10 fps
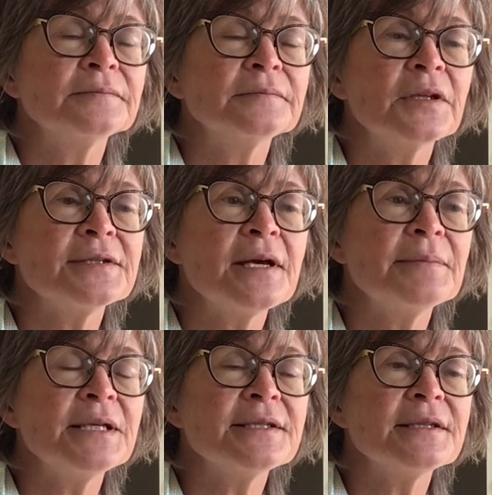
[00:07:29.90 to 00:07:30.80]

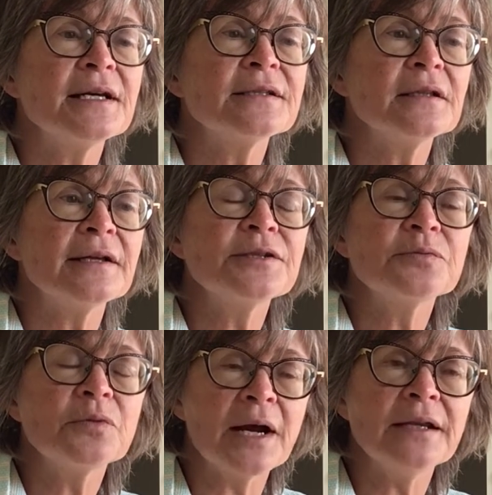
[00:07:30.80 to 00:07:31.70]
somebody says, let's
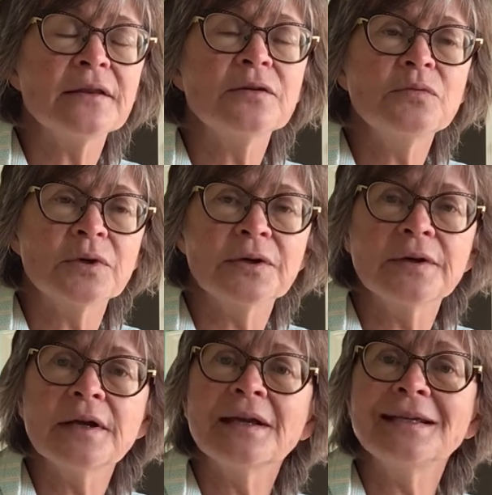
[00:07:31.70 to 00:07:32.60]
write the
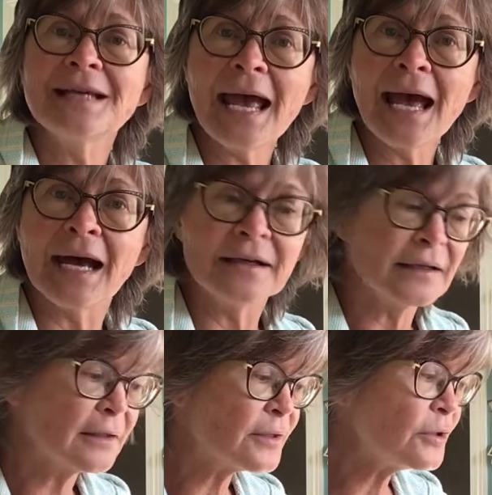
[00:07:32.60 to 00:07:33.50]
word dad.
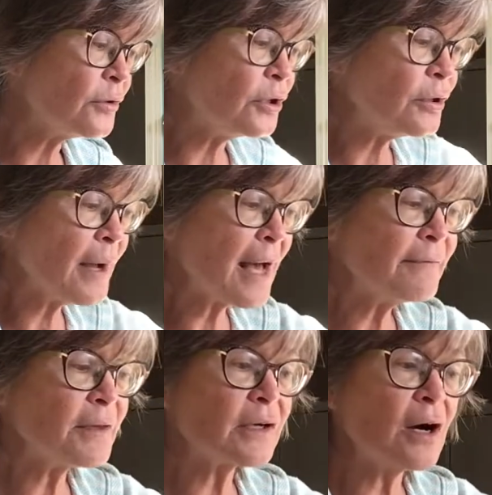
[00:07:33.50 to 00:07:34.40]
So you
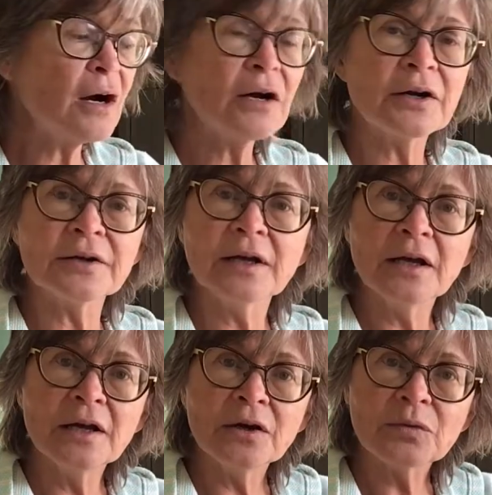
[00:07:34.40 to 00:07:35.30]
have the card
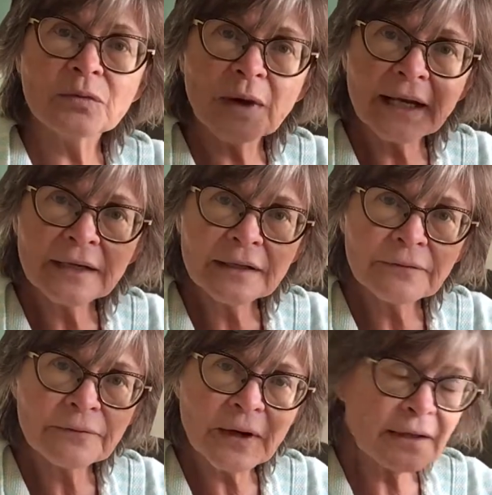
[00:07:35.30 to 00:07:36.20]
right in
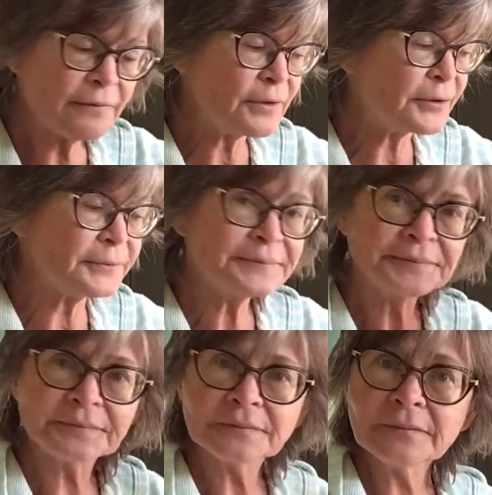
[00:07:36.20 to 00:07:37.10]
front of you.
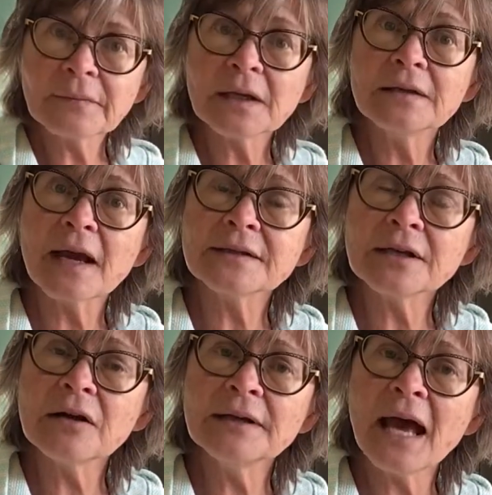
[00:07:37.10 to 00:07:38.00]
That's
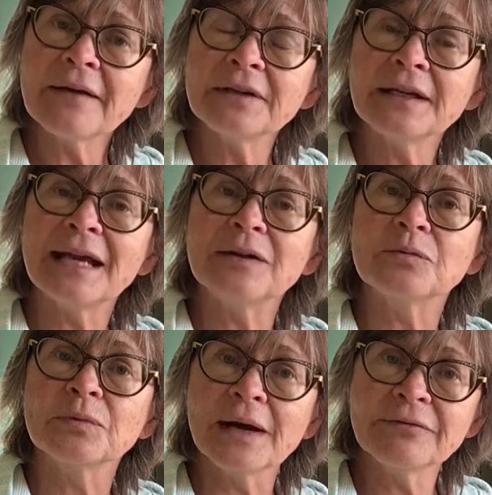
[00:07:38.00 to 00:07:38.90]
called having a
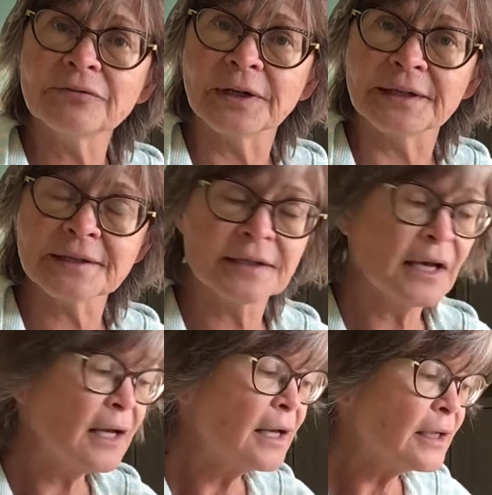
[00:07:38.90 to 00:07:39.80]
reference.
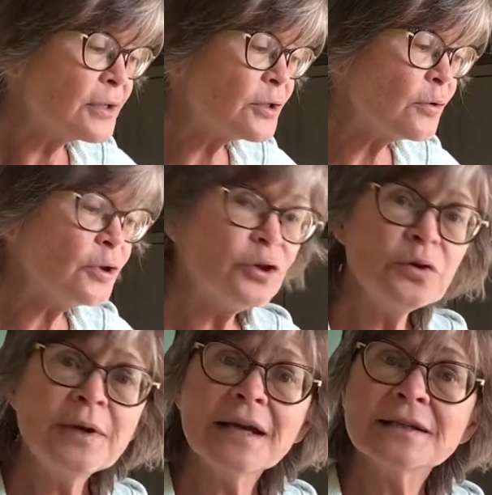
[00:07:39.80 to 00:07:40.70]
So
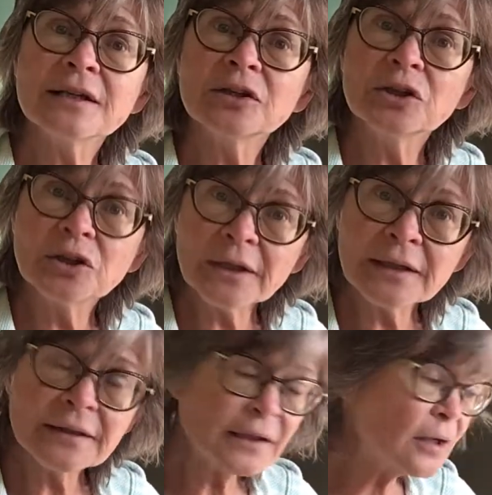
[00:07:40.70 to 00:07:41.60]
you get to look
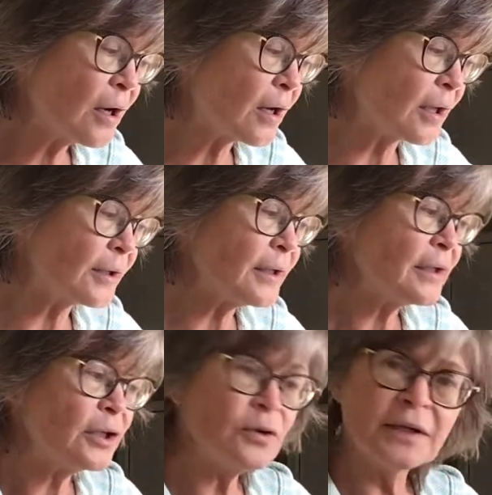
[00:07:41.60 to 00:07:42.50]
at the card,
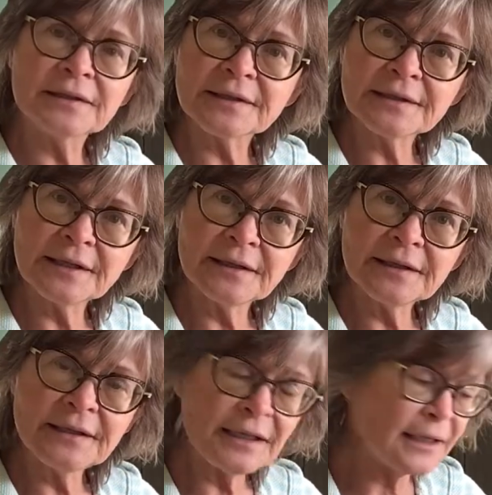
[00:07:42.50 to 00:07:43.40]
you get to see the
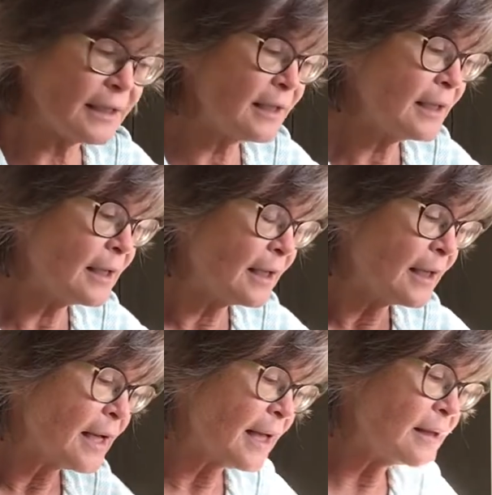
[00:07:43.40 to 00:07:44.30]
D,
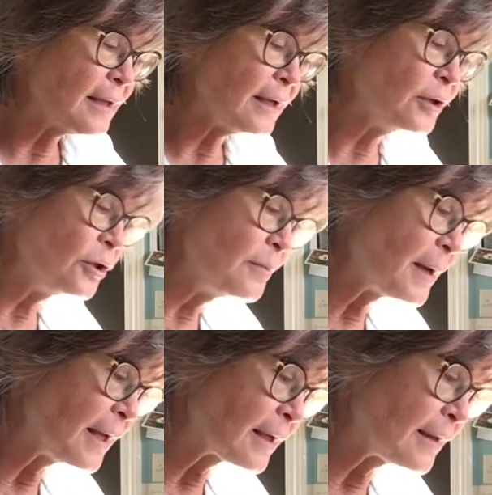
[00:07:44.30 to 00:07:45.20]
and then you
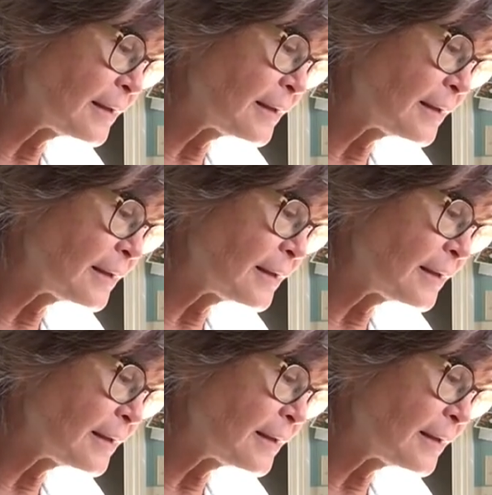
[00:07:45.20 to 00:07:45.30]
make the